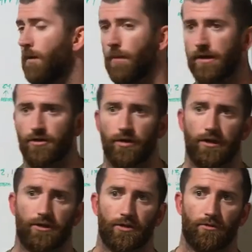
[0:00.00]
make sure
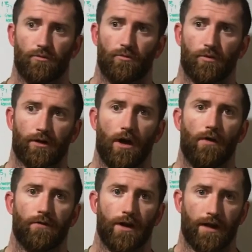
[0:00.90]
that you're
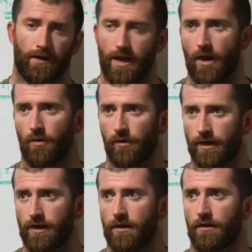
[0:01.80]
recovering not
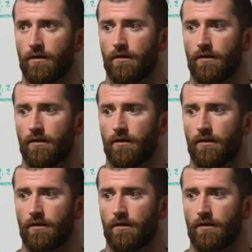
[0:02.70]
only